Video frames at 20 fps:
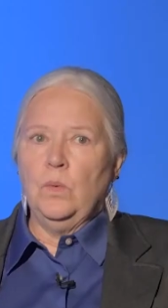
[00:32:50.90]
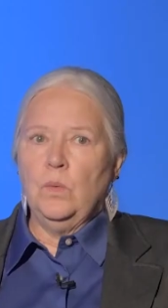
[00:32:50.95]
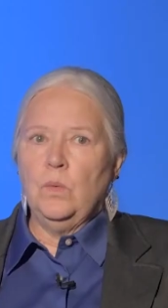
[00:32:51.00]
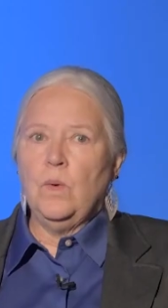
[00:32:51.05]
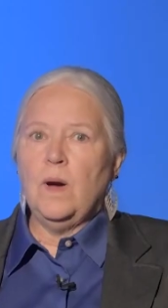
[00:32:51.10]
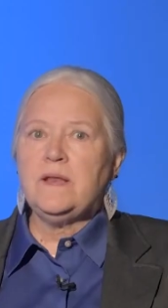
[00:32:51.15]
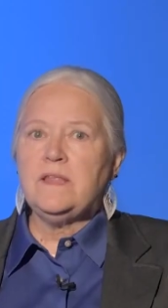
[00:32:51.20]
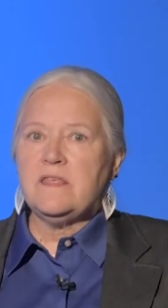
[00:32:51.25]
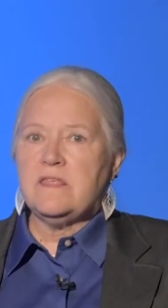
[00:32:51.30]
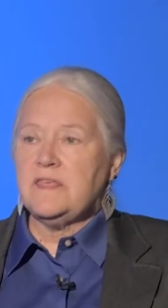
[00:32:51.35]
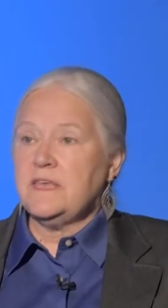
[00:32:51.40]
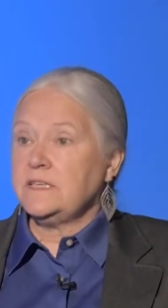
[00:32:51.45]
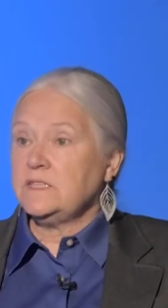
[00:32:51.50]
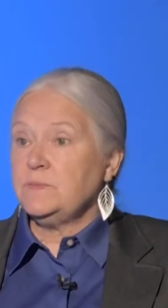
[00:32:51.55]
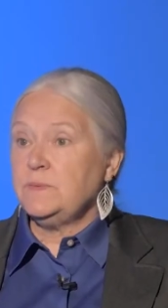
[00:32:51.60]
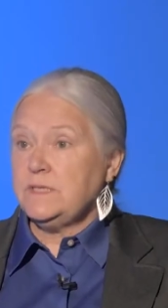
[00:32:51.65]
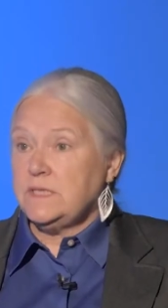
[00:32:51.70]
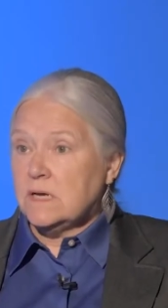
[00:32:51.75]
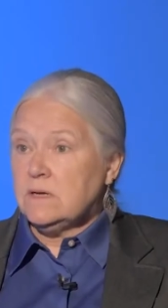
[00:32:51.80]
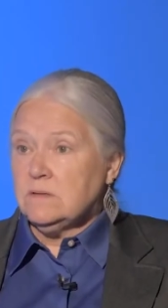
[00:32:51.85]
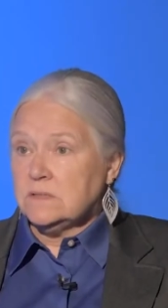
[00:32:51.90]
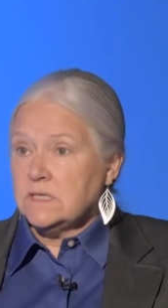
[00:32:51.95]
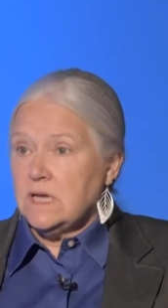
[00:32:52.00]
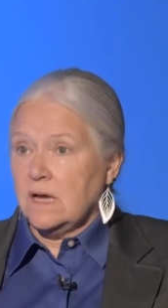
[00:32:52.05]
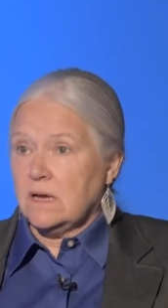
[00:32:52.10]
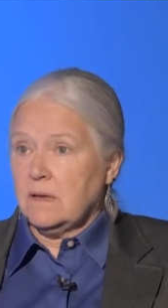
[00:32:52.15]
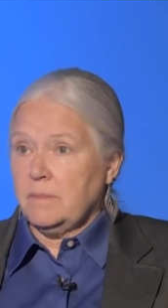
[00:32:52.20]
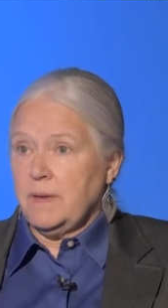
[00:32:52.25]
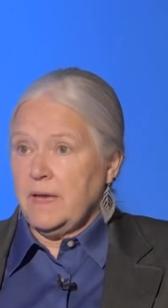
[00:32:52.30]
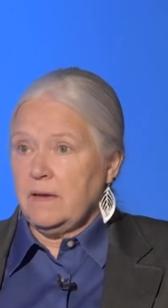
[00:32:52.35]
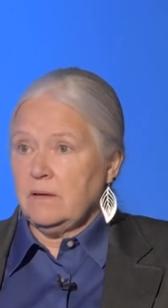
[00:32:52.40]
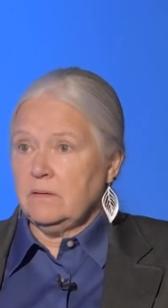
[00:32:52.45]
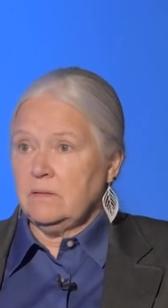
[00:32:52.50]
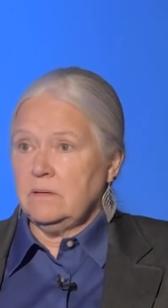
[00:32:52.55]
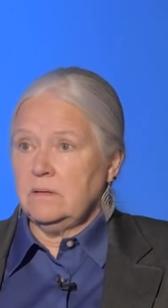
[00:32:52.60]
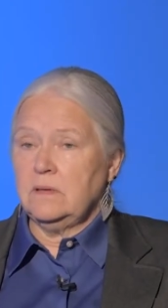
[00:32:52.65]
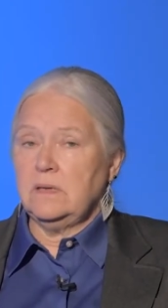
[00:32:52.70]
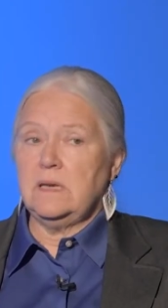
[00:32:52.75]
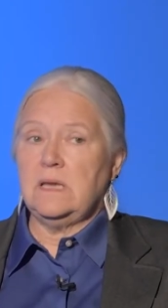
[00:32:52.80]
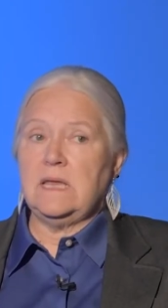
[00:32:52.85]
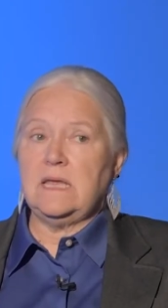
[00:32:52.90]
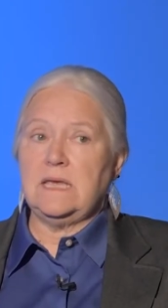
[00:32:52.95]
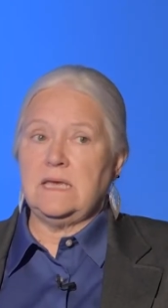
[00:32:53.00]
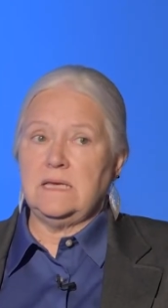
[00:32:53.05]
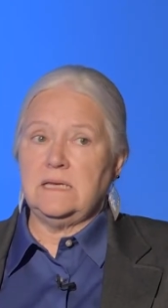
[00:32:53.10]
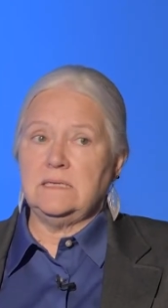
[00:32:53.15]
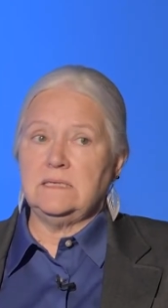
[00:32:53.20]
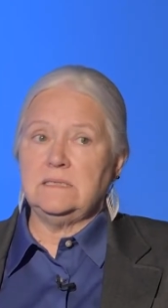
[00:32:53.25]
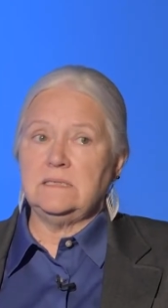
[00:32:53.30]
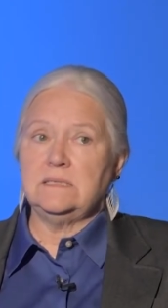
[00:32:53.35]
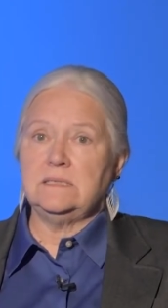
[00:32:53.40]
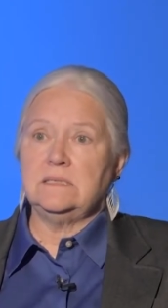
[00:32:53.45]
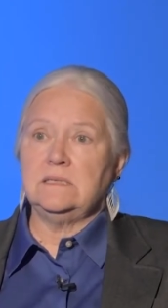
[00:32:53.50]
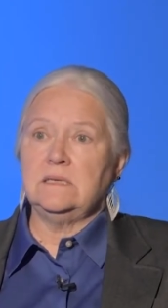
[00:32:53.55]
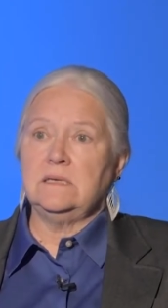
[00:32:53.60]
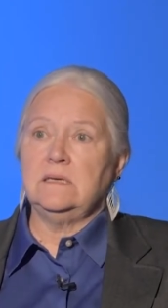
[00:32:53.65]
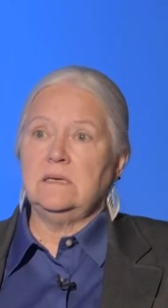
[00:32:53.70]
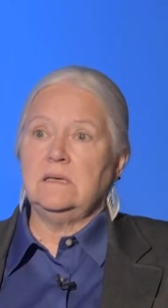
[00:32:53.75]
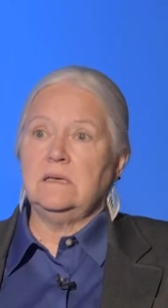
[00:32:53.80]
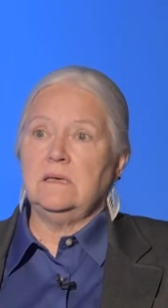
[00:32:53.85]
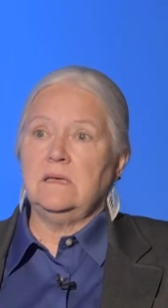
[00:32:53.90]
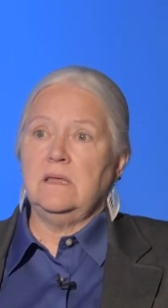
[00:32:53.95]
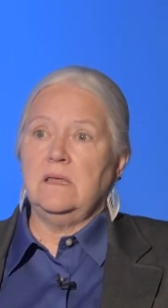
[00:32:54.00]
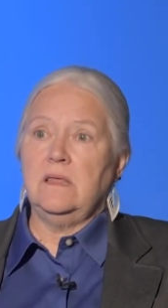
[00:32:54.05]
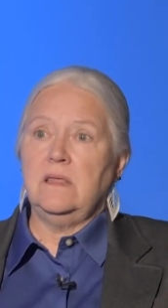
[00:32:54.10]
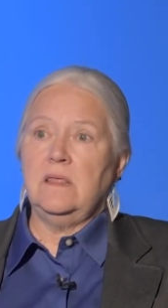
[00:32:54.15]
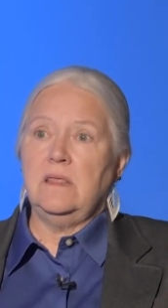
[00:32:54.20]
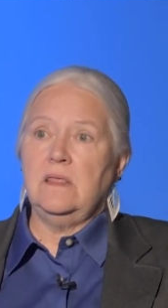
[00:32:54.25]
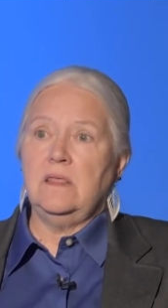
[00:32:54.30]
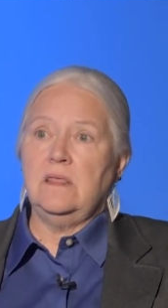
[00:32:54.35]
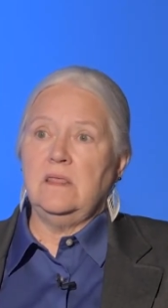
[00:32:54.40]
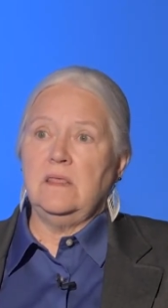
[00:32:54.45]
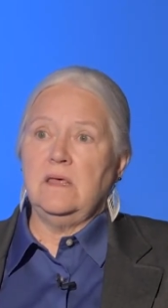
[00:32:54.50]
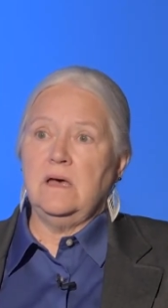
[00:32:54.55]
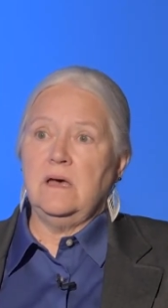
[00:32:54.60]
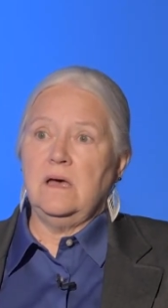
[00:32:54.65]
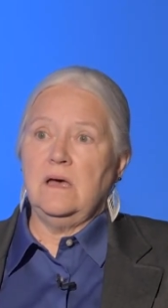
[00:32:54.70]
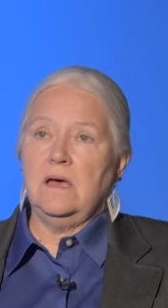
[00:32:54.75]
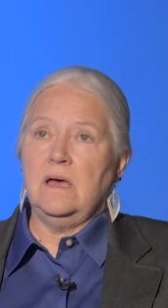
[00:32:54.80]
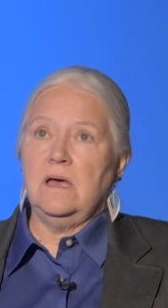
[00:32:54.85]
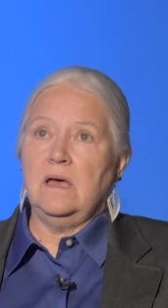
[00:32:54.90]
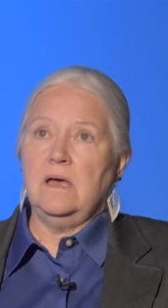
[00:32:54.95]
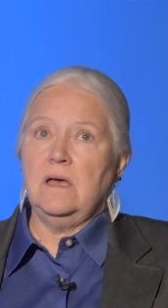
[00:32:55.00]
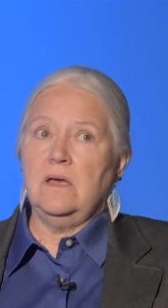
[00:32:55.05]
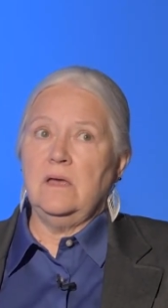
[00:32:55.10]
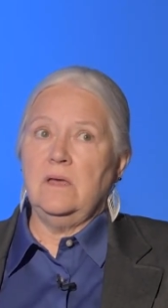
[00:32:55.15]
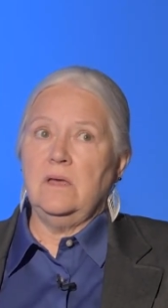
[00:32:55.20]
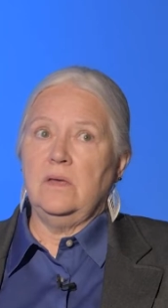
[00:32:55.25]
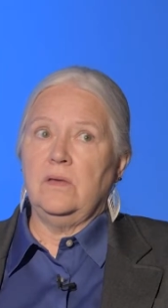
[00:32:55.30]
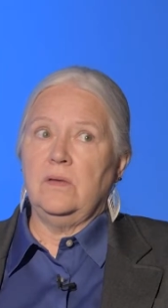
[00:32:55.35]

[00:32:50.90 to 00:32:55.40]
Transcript: One of the things we don't talk about is the